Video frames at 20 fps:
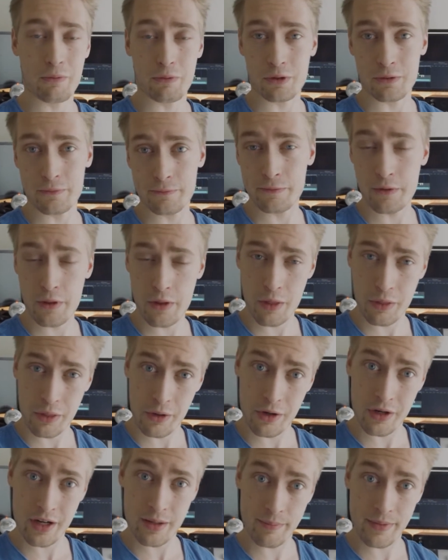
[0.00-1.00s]
for
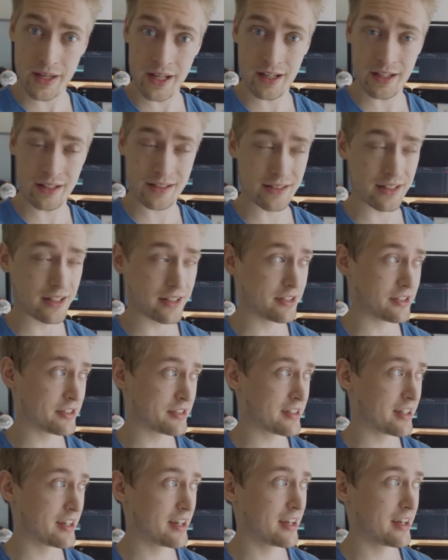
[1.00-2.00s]
30 minutes and
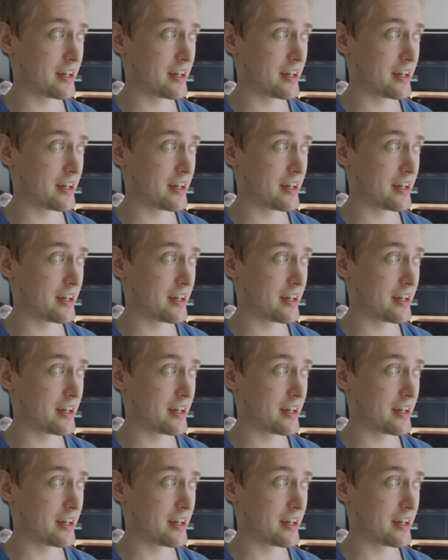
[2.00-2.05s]
just...